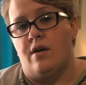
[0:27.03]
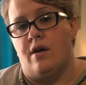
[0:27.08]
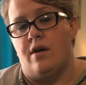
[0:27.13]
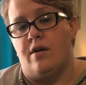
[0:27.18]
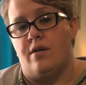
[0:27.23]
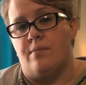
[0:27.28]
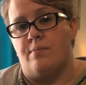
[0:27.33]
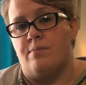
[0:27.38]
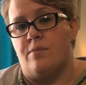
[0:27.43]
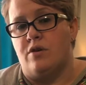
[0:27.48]

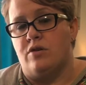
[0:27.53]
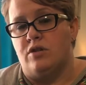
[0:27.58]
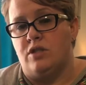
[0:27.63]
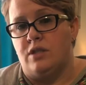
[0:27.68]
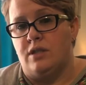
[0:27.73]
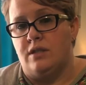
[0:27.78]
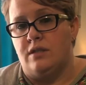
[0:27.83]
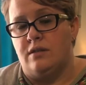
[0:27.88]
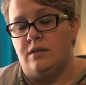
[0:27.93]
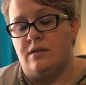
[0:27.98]
um,
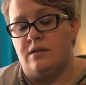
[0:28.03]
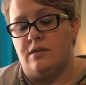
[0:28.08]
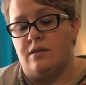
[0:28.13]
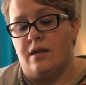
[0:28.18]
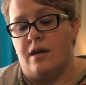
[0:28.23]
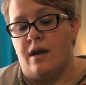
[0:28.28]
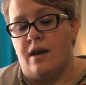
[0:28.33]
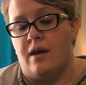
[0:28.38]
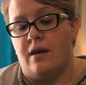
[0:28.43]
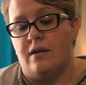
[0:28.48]
merchants
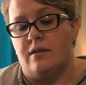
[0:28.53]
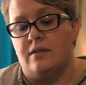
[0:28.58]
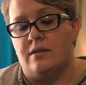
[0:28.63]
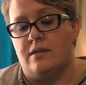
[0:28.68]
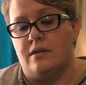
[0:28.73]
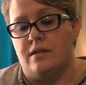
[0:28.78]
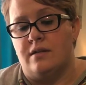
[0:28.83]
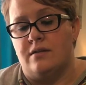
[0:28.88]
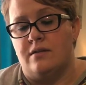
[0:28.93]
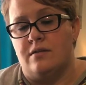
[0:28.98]
that
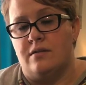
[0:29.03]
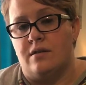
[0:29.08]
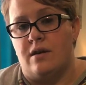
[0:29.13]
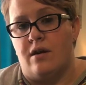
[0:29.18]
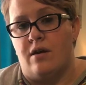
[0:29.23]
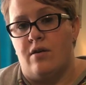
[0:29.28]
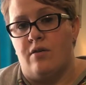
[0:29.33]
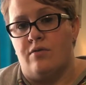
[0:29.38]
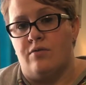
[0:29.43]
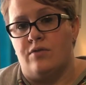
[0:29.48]
sends
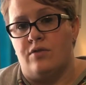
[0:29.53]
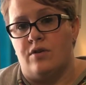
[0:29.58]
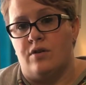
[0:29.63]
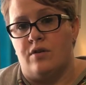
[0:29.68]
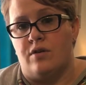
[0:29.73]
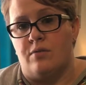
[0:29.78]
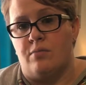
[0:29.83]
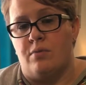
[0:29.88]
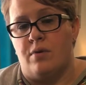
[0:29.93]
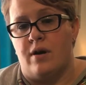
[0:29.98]
out their